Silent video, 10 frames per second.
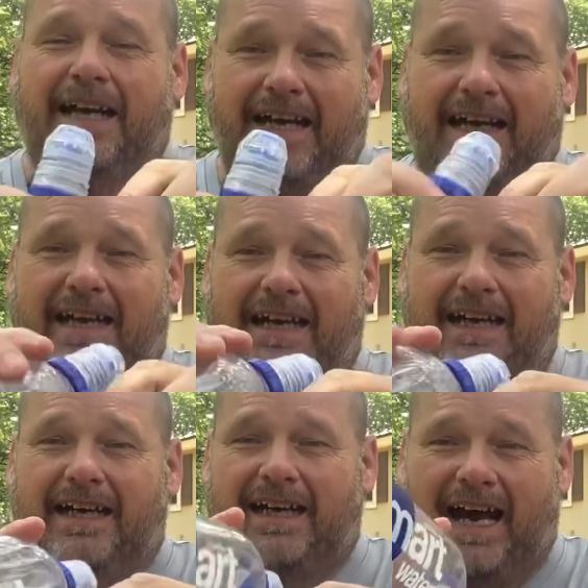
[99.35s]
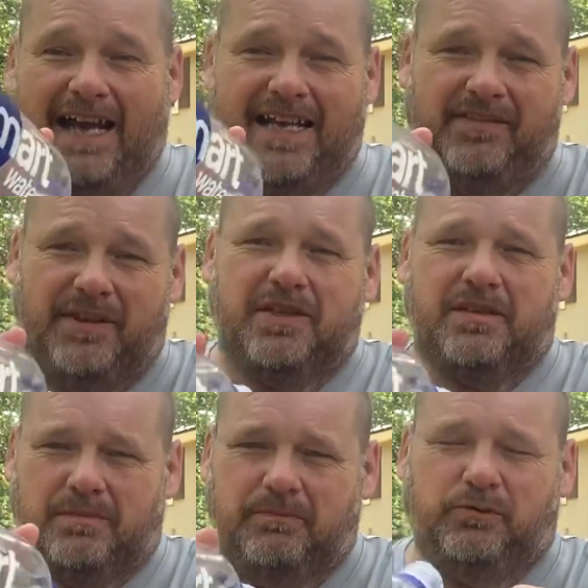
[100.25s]
Uh, I had
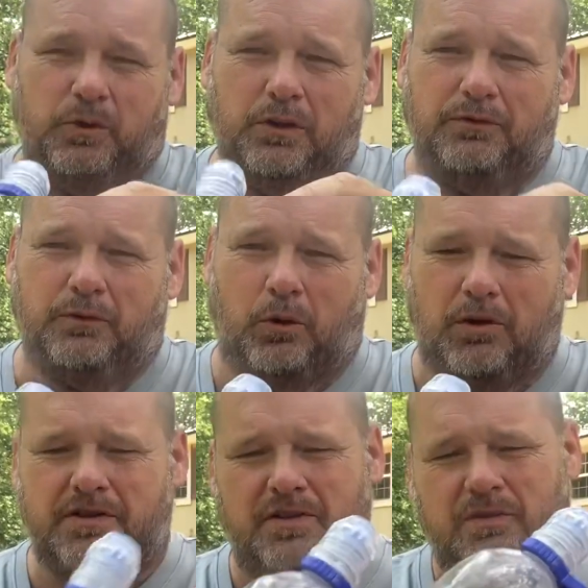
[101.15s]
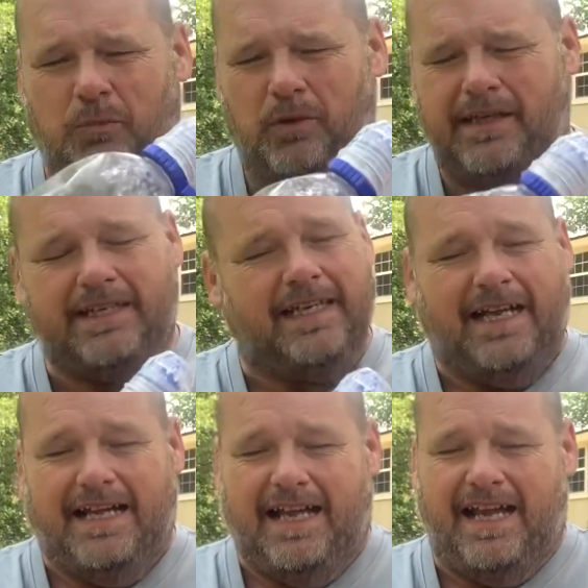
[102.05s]
this full, of course, this morning,
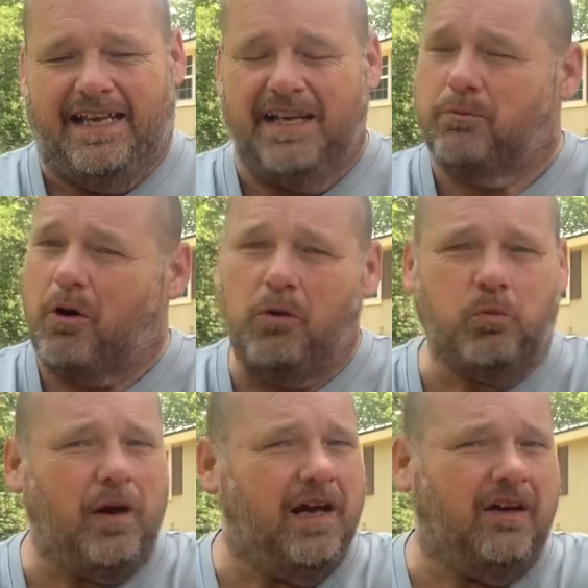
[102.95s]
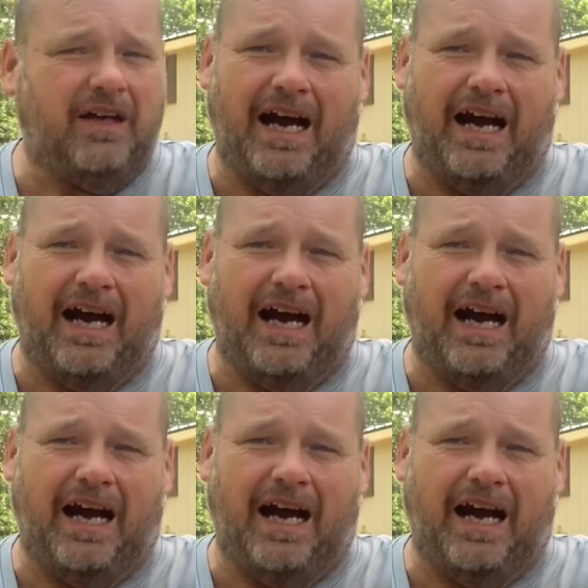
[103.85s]
and it rode well.